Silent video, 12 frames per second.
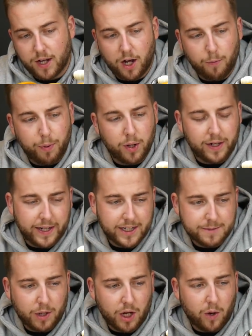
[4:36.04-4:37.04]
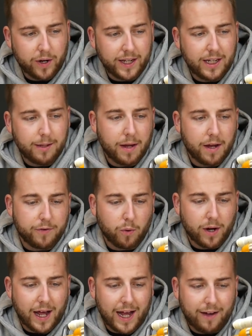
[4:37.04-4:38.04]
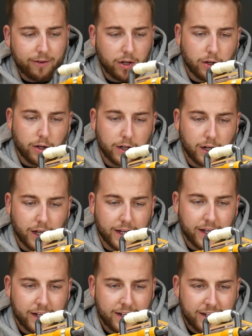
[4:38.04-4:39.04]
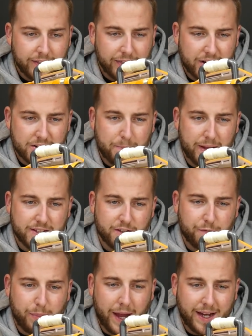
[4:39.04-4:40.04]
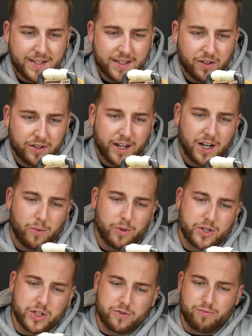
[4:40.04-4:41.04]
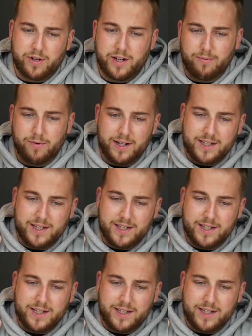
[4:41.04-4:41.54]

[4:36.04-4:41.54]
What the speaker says: I'll put links below on eBay if you want to have a look. Like, there's bits of painting on here which is really, really